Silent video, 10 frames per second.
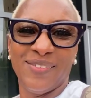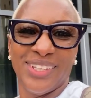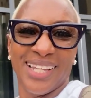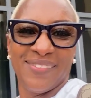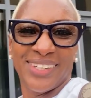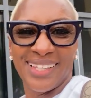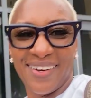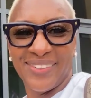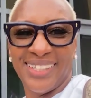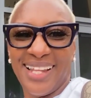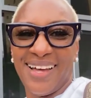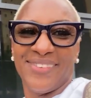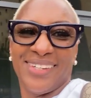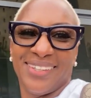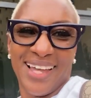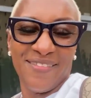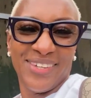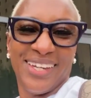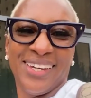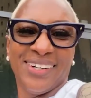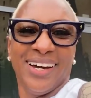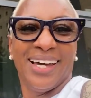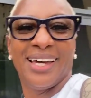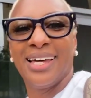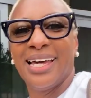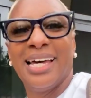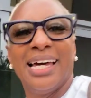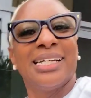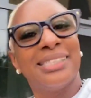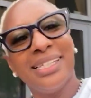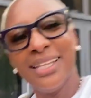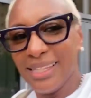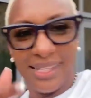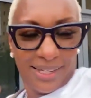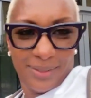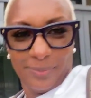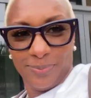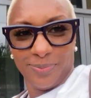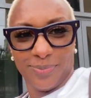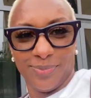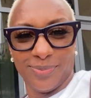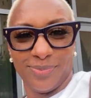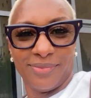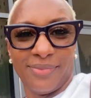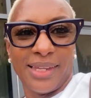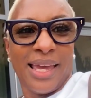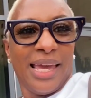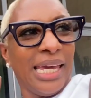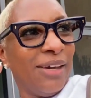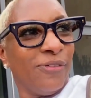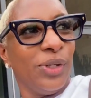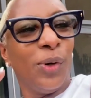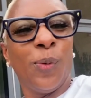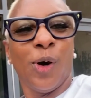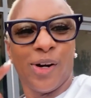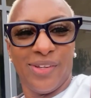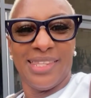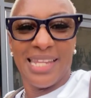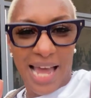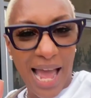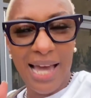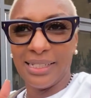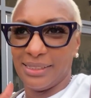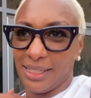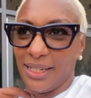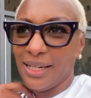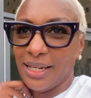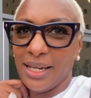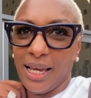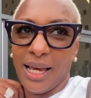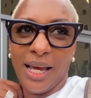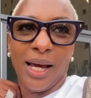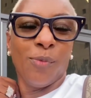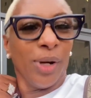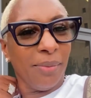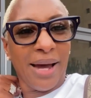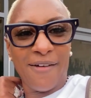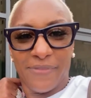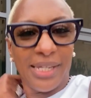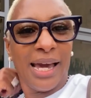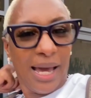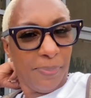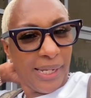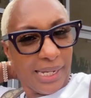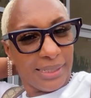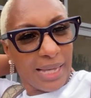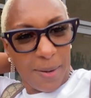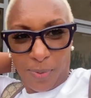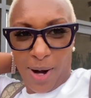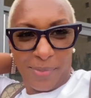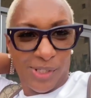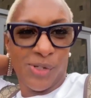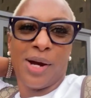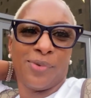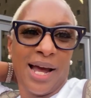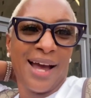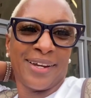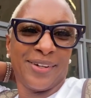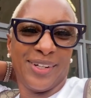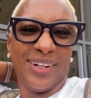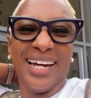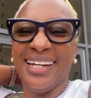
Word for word: you, love you, love you, love you, love you. Cynthia, if you were not one of my V I Ps, I promise you I will hire you.